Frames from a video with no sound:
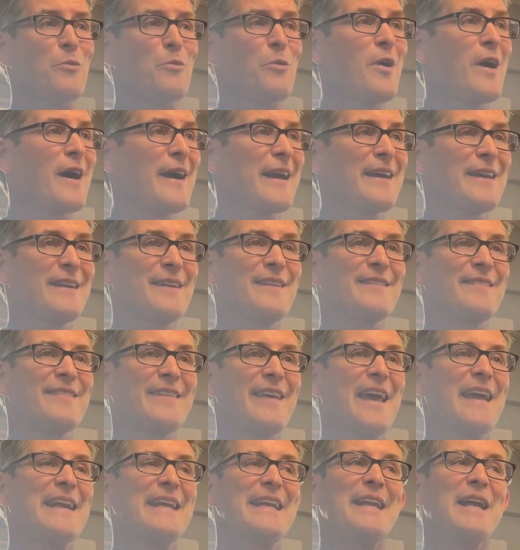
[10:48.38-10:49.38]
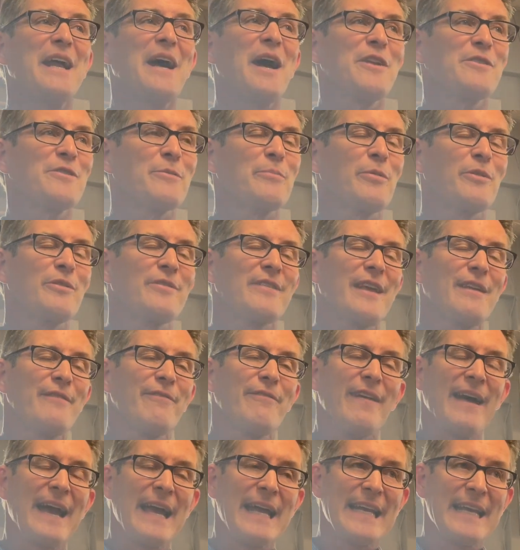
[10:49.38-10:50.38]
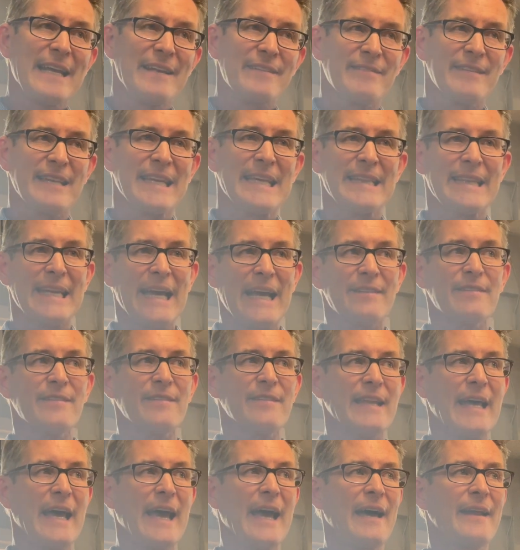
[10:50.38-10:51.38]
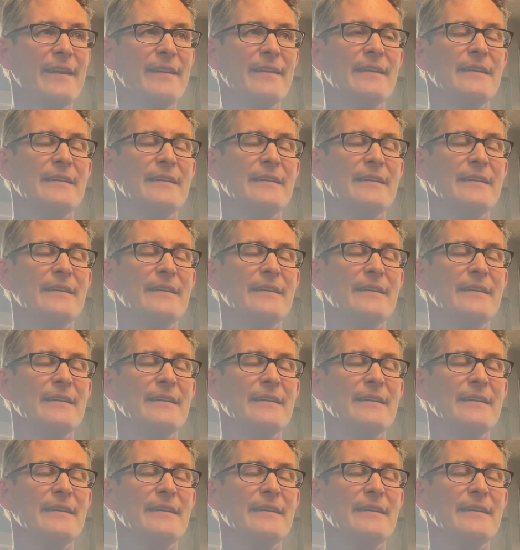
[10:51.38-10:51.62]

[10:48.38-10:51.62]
walk in and say, I need 100% financing, and that's not